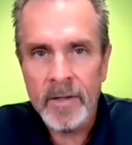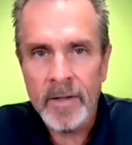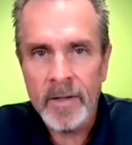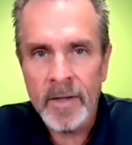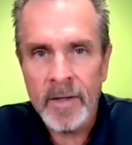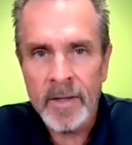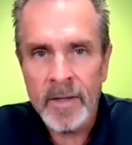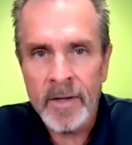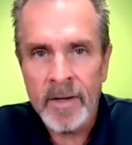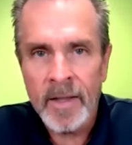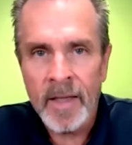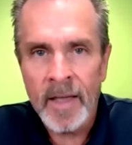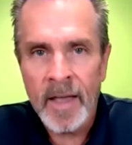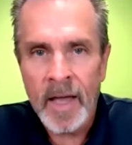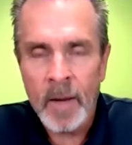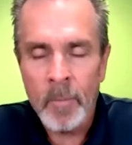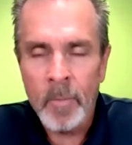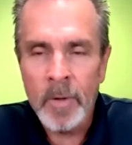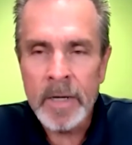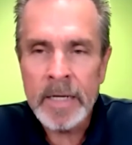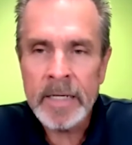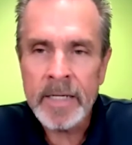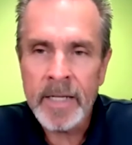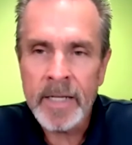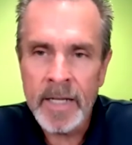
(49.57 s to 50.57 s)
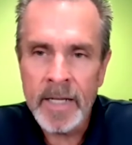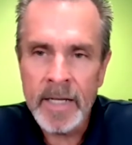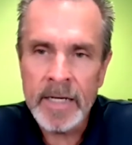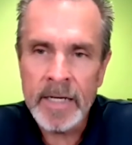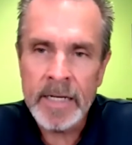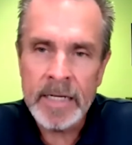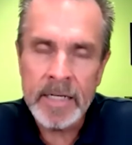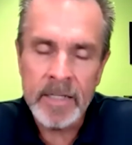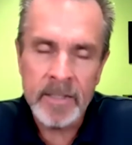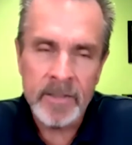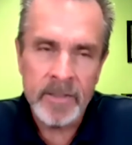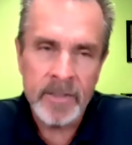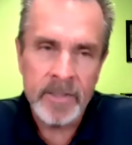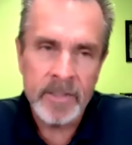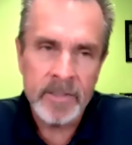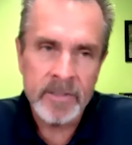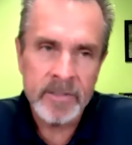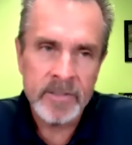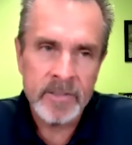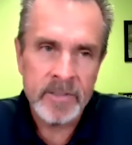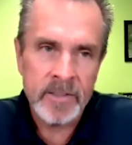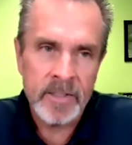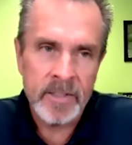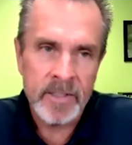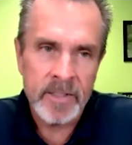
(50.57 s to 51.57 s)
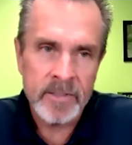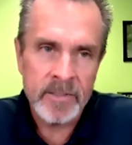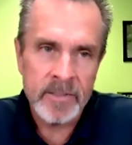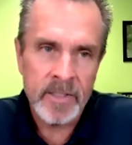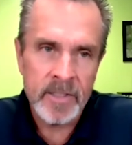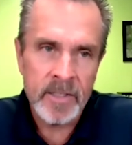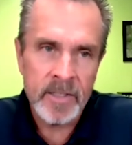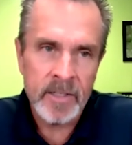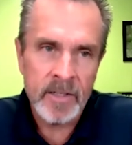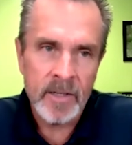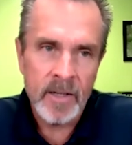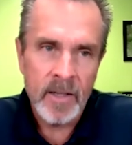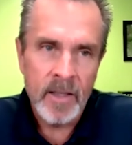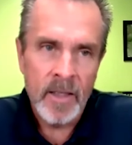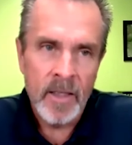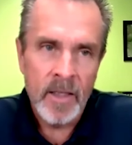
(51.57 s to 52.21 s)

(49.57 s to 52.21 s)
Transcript: and I'll bring Ken into this, is that